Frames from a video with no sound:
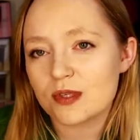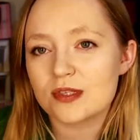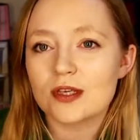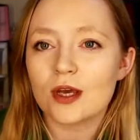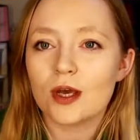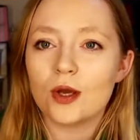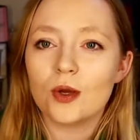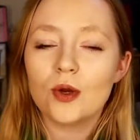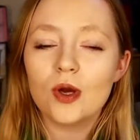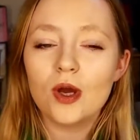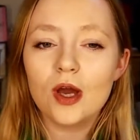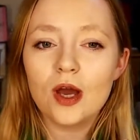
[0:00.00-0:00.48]

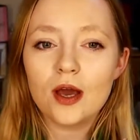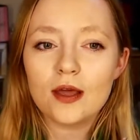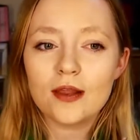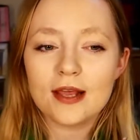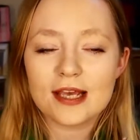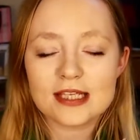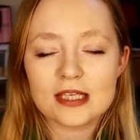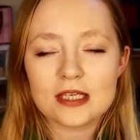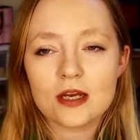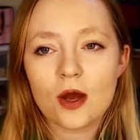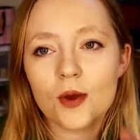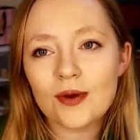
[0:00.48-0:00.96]
So
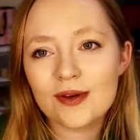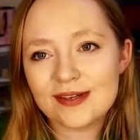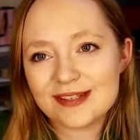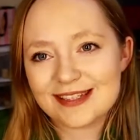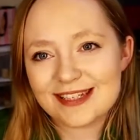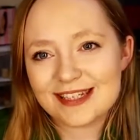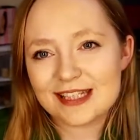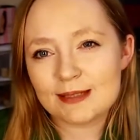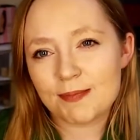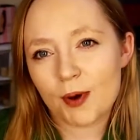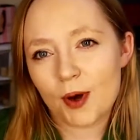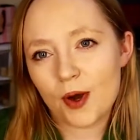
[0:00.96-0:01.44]
it's known as
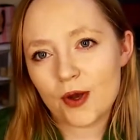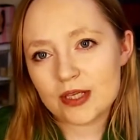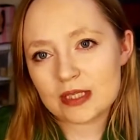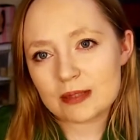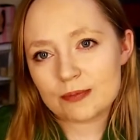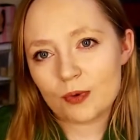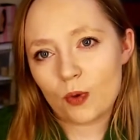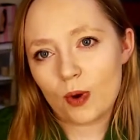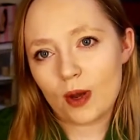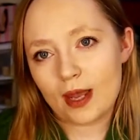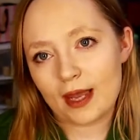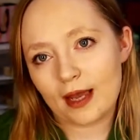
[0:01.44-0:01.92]

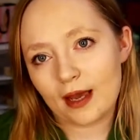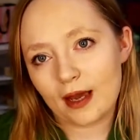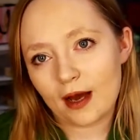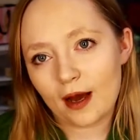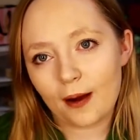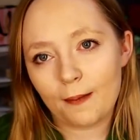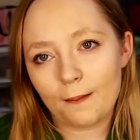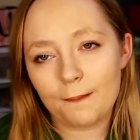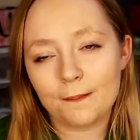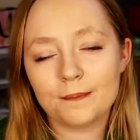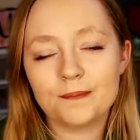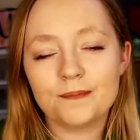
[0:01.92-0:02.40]
disposable
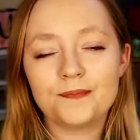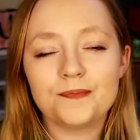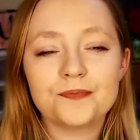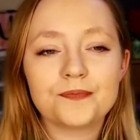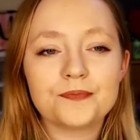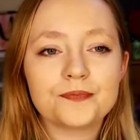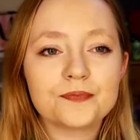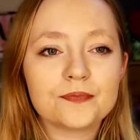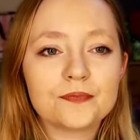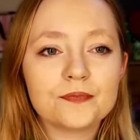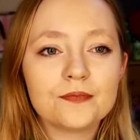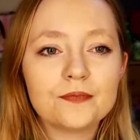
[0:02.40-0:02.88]
income.
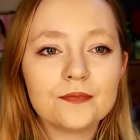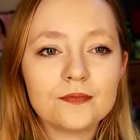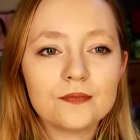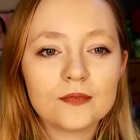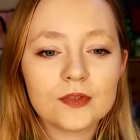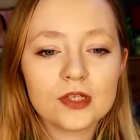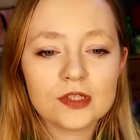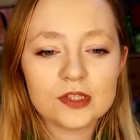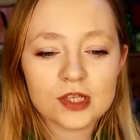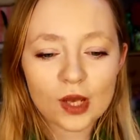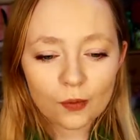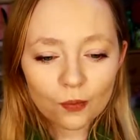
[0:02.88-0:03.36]

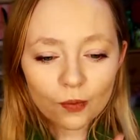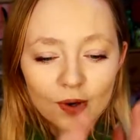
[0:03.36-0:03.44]
So